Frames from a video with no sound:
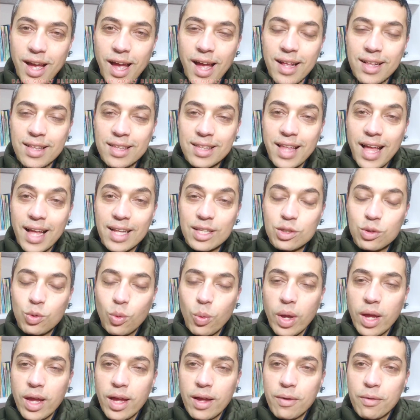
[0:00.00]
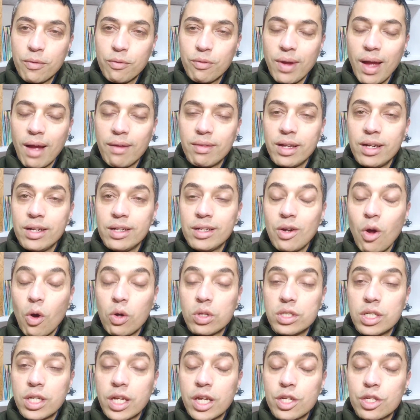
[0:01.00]
And that's where we have the
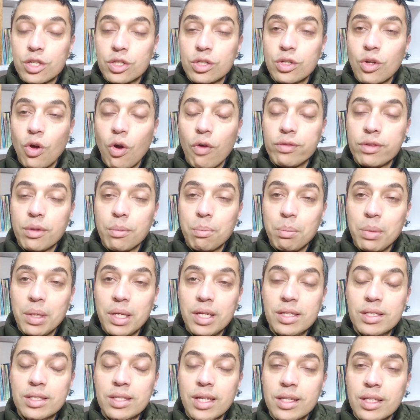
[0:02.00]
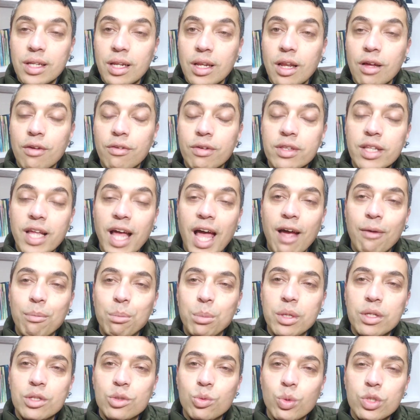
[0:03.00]
intoxication of the peace and the love and the
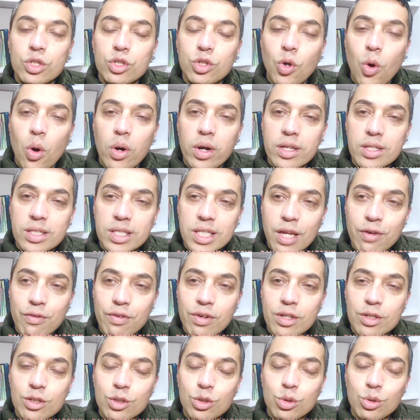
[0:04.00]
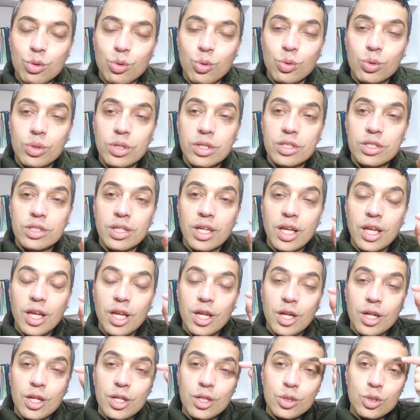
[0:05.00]
happiness which God has given us through this
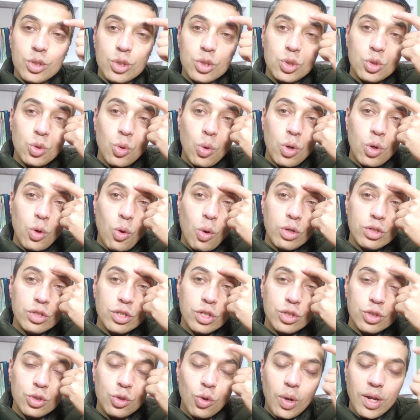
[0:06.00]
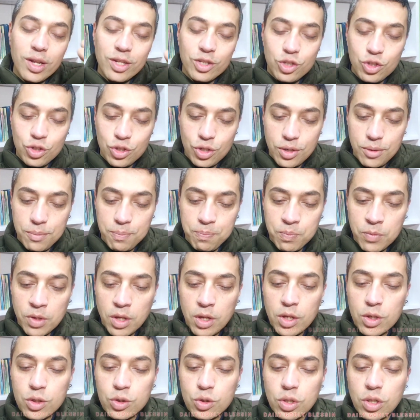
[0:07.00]
soul conscious knowledge.
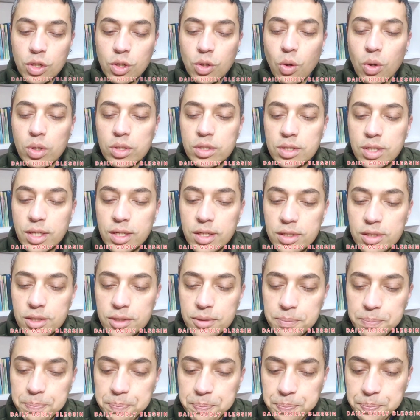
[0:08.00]
So then God says,